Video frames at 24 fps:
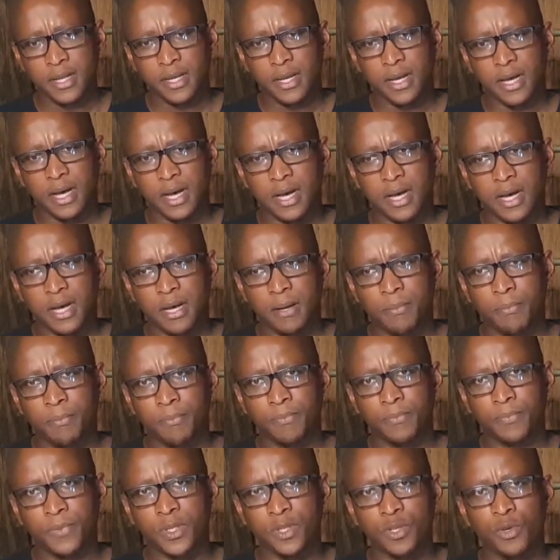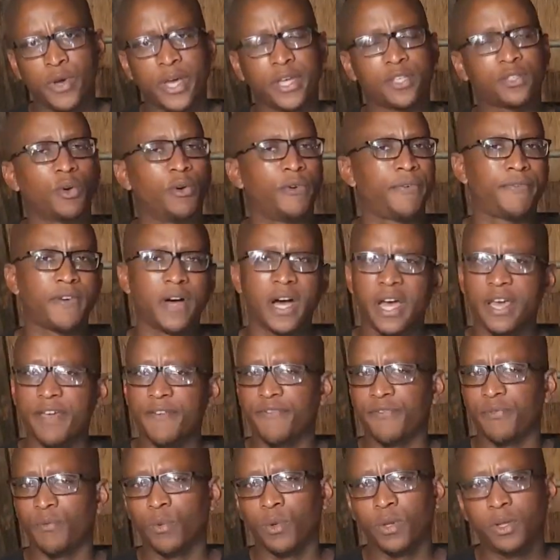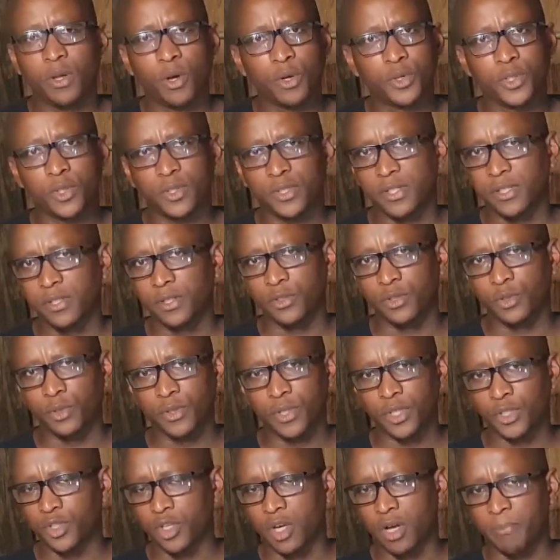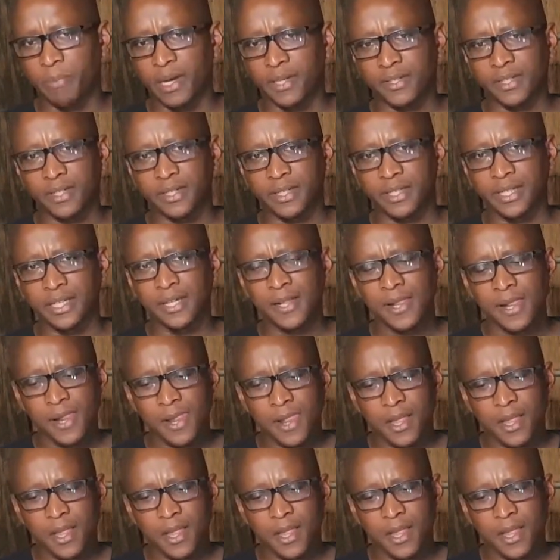US05 will also still do the job, basically.